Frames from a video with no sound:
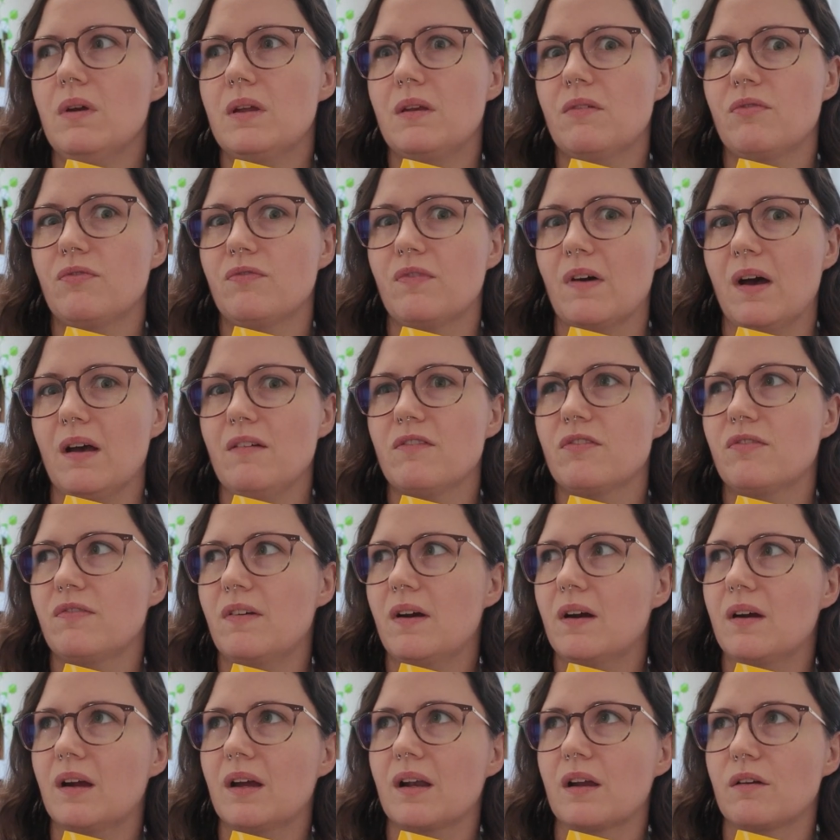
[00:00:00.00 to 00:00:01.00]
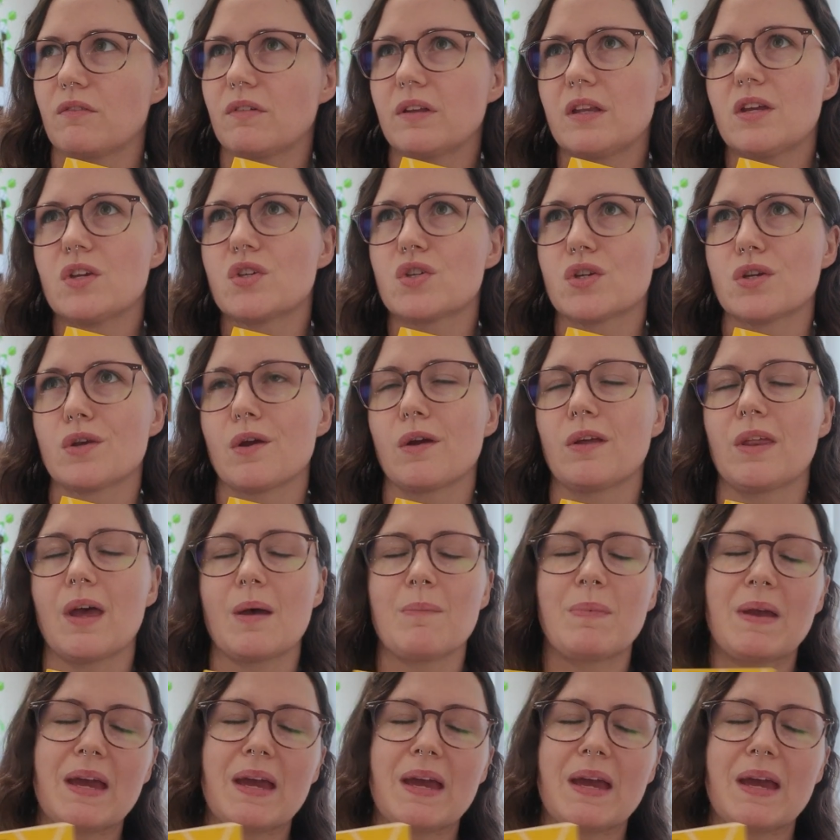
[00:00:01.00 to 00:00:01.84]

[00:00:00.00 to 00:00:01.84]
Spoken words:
85, far out, I really should know that.